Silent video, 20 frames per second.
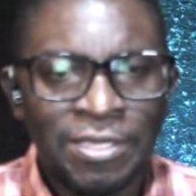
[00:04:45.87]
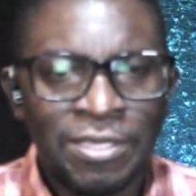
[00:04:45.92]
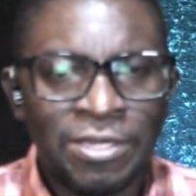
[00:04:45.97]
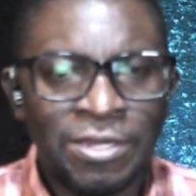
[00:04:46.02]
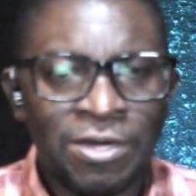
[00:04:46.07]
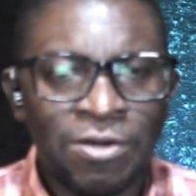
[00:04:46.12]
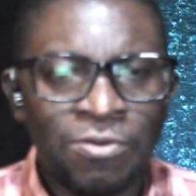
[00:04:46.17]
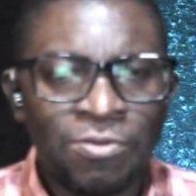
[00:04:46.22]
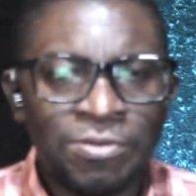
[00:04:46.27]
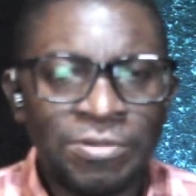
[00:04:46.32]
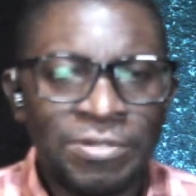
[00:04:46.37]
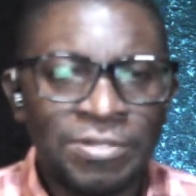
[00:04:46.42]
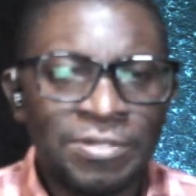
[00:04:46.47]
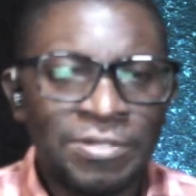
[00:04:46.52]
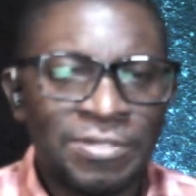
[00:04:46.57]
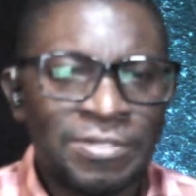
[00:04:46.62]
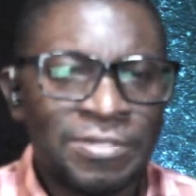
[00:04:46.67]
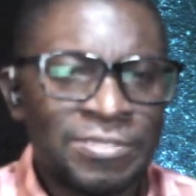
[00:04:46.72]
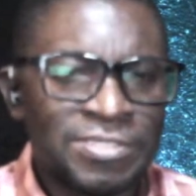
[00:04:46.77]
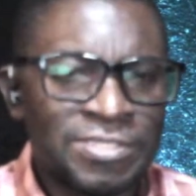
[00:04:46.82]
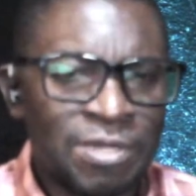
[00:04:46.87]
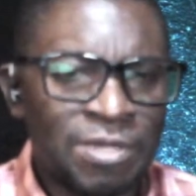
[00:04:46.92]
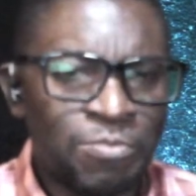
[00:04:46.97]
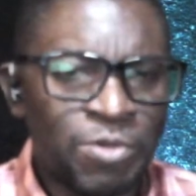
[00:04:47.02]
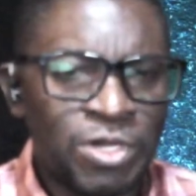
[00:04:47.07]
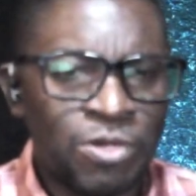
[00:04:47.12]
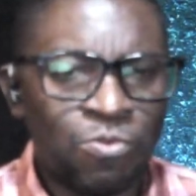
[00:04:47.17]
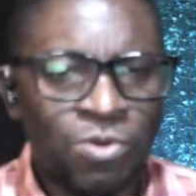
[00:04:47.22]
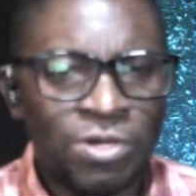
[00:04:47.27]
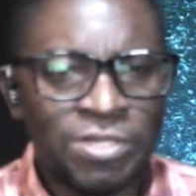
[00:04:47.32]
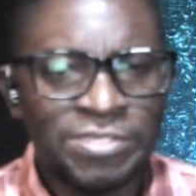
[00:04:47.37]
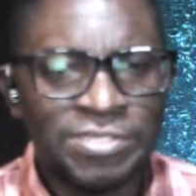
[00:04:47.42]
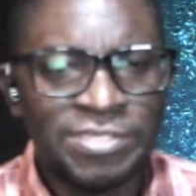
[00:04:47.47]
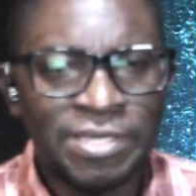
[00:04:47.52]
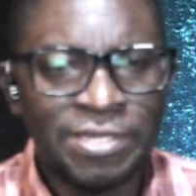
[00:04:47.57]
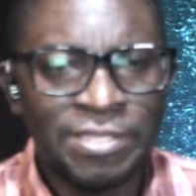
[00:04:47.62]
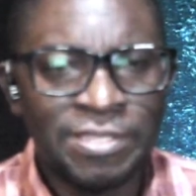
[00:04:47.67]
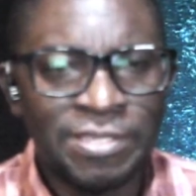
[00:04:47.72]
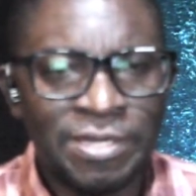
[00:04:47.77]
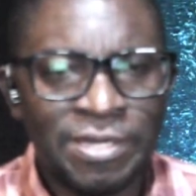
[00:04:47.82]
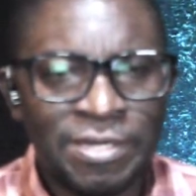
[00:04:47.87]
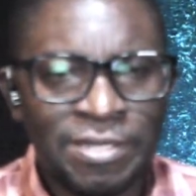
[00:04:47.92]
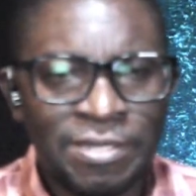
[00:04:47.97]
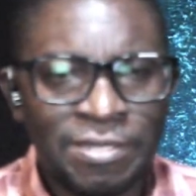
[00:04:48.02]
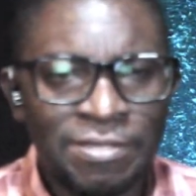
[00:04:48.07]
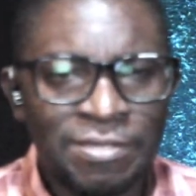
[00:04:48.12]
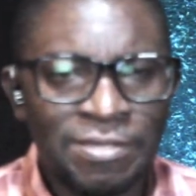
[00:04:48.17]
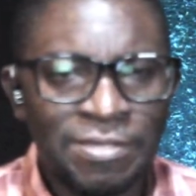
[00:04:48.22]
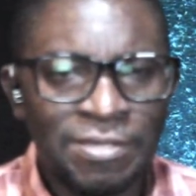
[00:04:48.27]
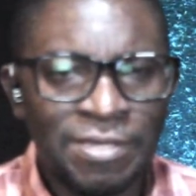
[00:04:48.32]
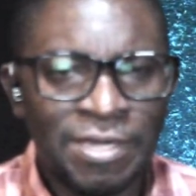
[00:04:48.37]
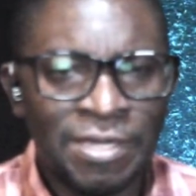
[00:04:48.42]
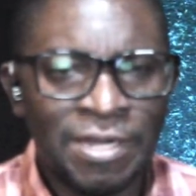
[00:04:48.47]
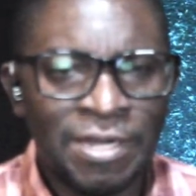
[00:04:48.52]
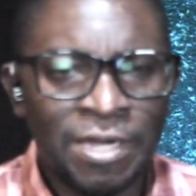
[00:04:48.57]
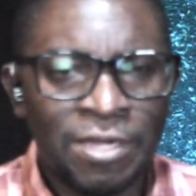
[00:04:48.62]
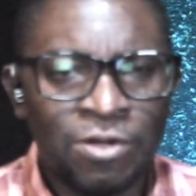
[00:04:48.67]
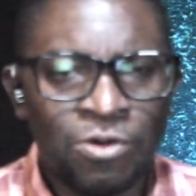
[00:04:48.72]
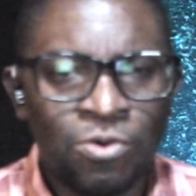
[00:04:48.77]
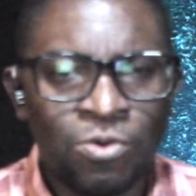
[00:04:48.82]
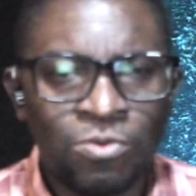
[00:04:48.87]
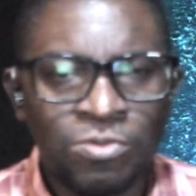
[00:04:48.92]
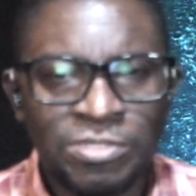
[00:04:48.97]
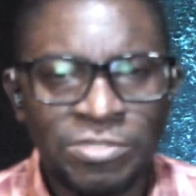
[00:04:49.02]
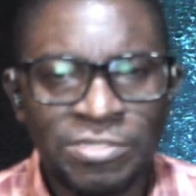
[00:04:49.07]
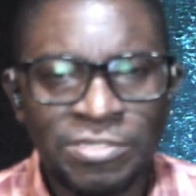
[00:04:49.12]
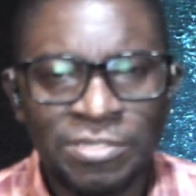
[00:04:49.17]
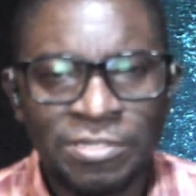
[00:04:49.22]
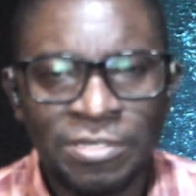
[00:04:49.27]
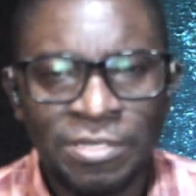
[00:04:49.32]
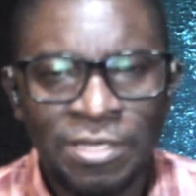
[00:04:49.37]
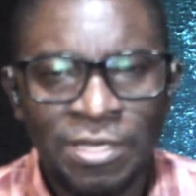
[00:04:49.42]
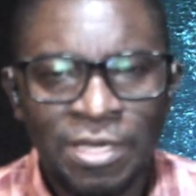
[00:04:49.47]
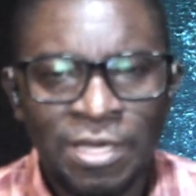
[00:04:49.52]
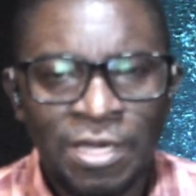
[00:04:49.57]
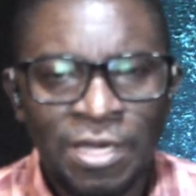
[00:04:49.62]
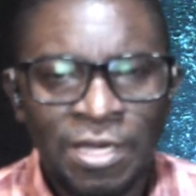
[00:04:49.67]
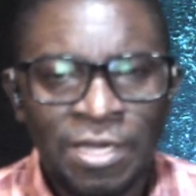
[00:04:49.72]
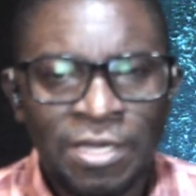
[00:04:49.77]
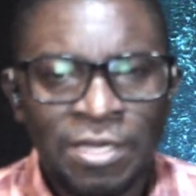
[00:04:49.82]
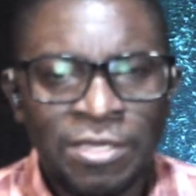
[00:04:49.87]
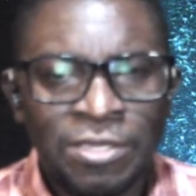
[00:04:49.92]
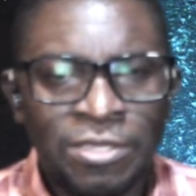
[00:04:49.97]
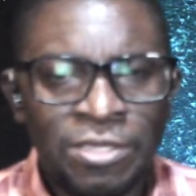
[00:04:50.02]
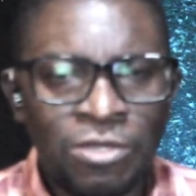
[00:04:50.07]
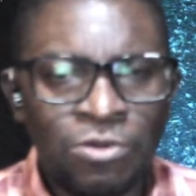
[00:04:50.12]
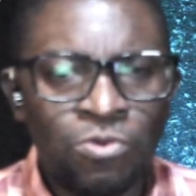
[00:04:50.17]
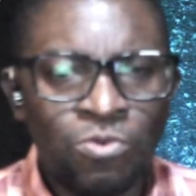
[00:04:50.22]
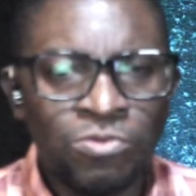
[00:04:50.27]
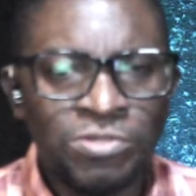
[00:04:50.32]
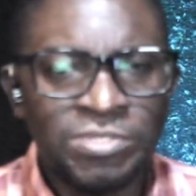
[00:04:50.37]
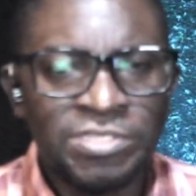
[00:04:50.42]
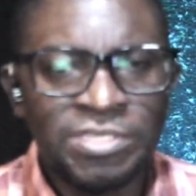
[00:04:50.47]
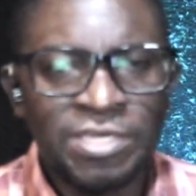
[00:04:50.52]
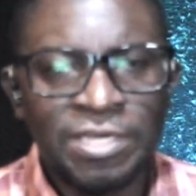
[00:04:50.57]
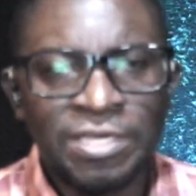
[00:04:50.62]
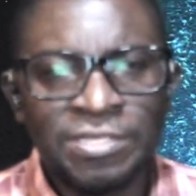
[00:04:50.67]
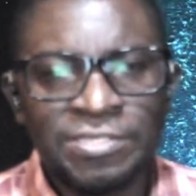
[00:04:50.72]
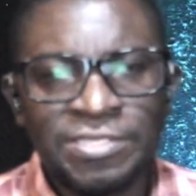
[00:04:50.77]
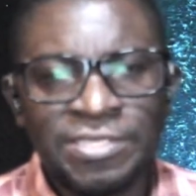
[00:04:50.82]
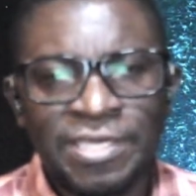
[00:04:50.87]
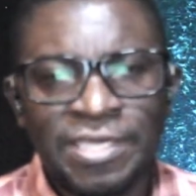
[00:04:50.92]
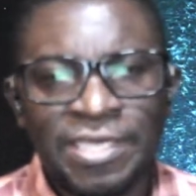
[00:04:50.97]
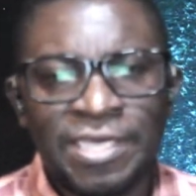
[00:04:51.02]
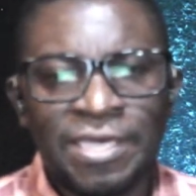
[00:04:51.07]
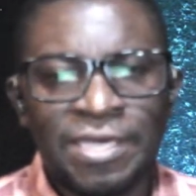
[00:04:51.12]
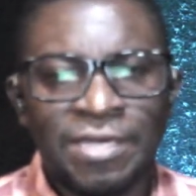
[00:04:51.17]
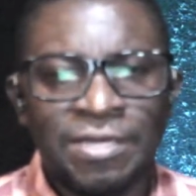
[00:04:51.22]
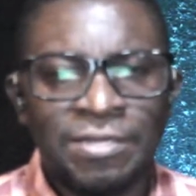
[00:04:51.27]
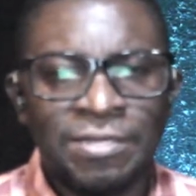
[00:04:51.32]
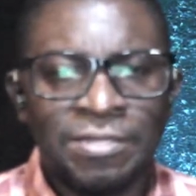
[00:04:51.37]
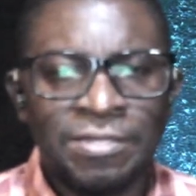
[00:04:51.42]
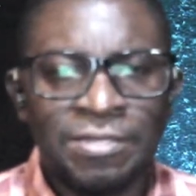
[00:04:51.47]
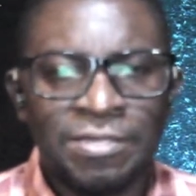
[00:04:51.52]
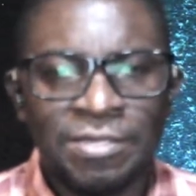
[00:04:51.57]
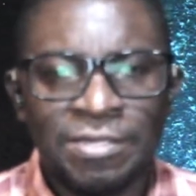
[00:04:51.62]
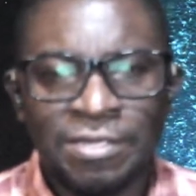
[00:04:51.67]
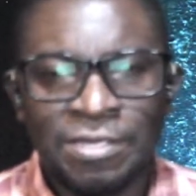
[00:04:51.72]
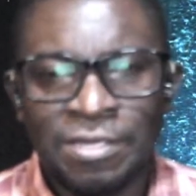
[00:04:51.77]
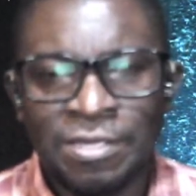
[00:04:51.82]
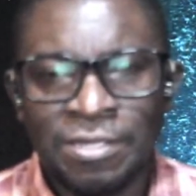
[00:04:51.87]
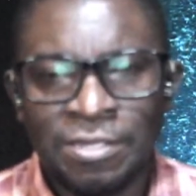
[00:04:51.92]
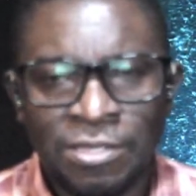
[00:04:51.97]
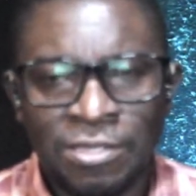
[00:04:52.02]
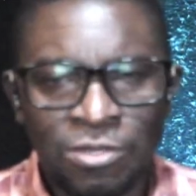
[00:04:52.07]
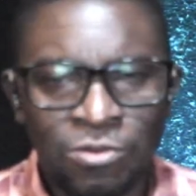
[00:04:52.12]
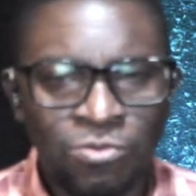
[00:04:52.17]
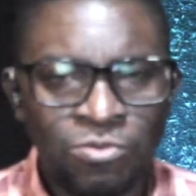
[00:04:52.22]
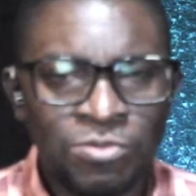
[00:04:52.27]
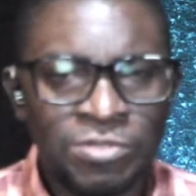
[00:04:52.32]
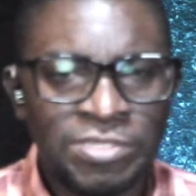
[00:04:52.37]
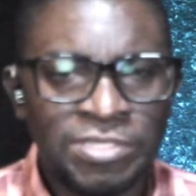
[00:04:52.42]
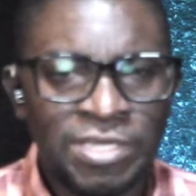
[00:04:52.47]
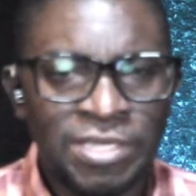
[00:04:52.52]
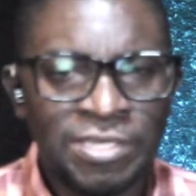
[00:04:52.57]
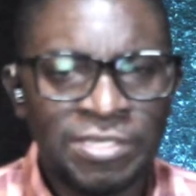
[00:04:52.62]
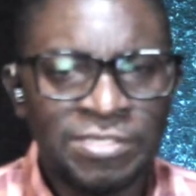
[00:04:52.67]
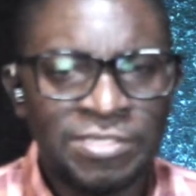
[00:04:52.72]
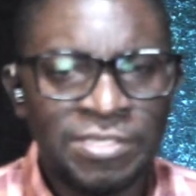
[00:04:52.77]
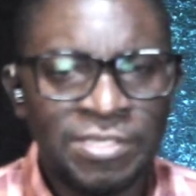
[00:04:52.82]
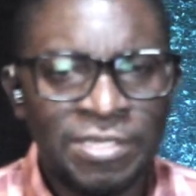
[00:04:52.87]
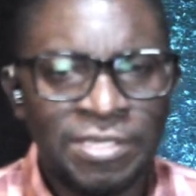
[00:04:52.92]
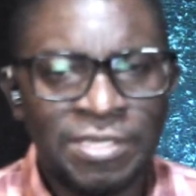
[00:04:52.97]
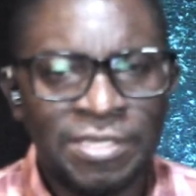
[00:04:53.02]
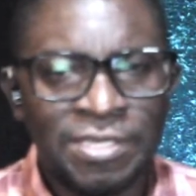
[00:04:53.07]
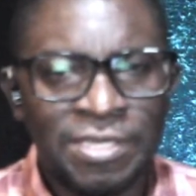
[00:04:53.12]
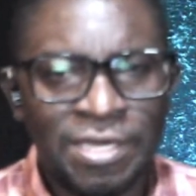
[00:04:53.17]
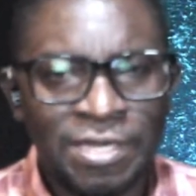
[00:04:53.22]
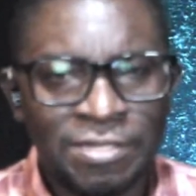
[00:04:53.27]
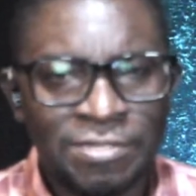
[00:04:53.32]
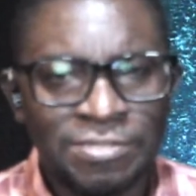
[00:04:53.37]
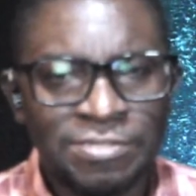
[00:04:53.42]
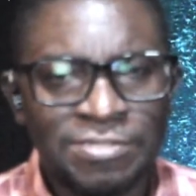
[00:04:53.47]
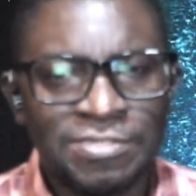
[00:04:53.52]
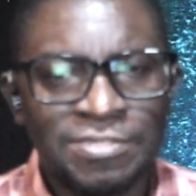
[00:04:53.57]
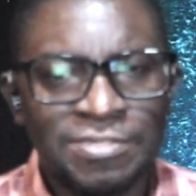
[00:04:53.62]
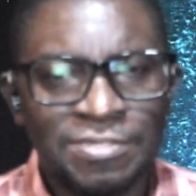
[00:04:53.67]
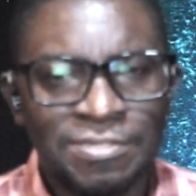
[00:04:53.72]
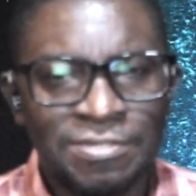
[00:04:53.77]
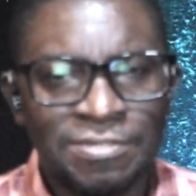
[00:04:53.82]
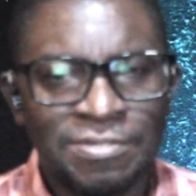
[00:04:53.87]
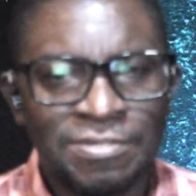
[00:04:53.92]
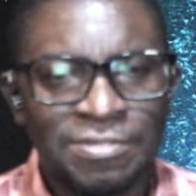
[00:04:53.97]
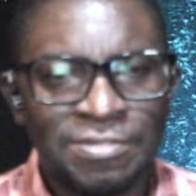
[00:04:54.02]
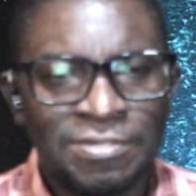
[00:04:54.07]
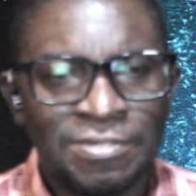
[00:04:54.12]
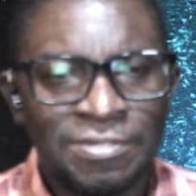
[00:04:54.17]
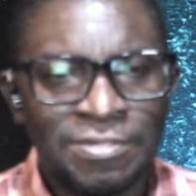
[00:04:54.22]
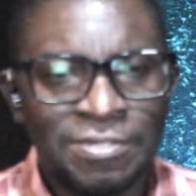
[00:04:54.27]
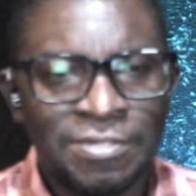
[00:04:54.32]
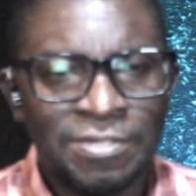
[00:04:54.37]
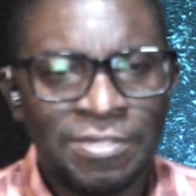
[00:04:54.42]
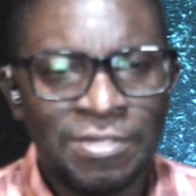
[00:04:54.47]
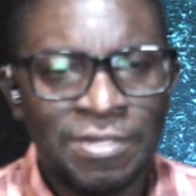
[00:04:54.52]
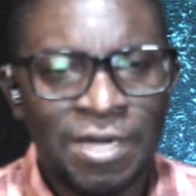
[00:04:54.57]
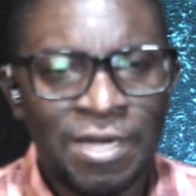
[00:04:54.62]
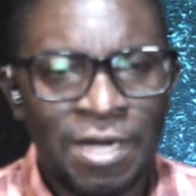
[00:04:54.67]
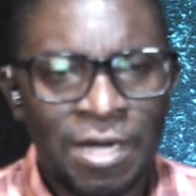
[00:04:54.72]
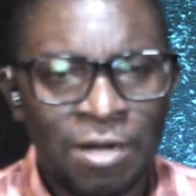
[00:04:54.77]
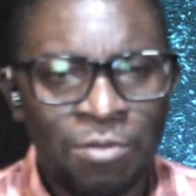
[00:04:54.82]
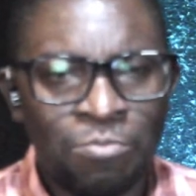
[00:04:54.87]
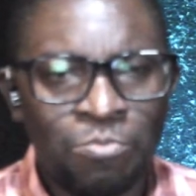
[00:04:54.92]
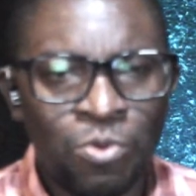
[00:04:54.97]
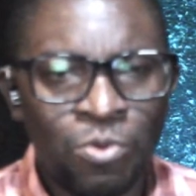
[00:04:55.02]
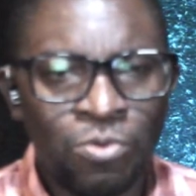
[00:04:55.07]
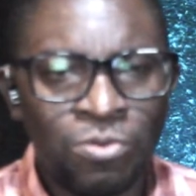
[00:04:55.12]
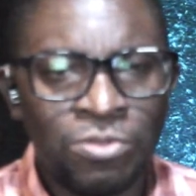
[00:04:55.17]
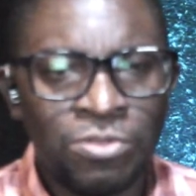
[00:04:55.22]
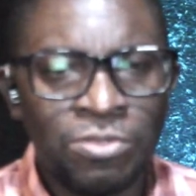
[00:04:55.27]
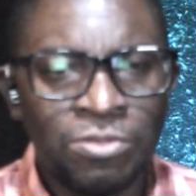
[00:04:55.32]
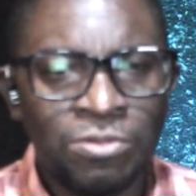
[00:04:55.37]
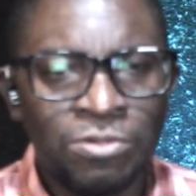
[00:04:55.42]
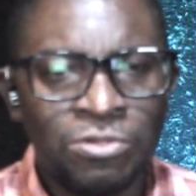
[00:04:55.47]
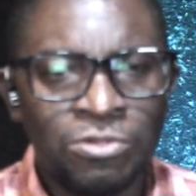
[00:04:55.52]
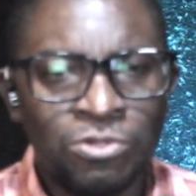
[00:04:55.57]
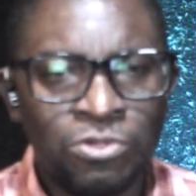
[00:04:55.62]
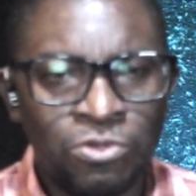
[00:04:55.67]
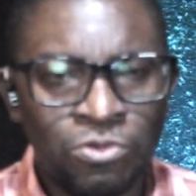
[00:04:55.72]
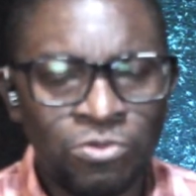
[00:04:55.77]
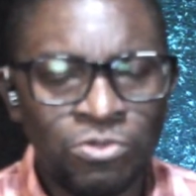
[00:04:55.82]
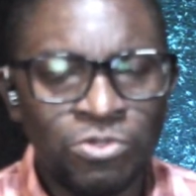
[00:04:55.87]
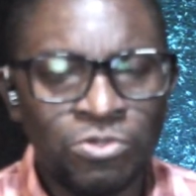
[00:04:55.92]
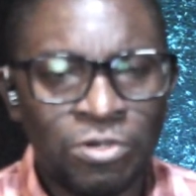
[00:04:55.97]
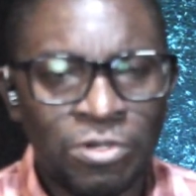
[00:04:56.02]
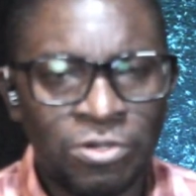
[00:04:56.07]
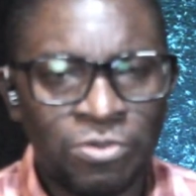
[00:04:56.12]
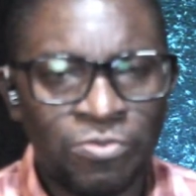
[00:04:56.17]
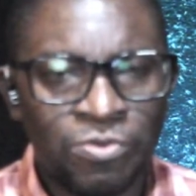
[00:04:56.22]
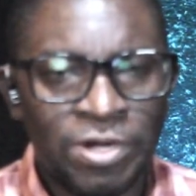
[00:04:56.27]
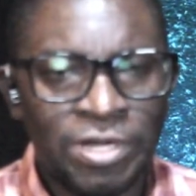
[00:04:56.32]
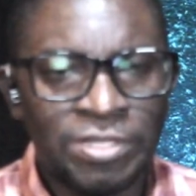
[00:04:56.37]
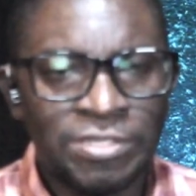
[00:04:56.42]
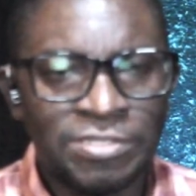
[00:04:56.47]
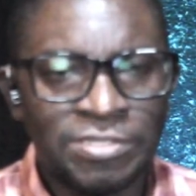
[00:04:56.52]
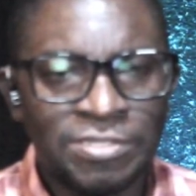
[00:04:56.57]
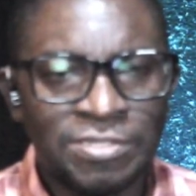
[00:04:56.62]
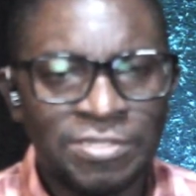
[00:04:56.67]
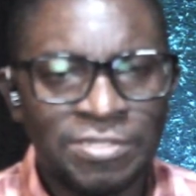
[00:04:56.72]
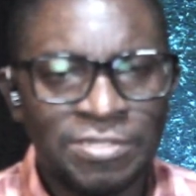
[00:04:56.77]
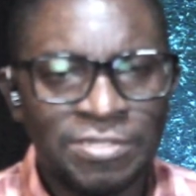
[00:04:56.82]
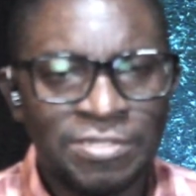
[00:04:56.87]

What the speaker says: You know, somebody once said that, and I quote, "He who says he can and he who says he can't are both usually right."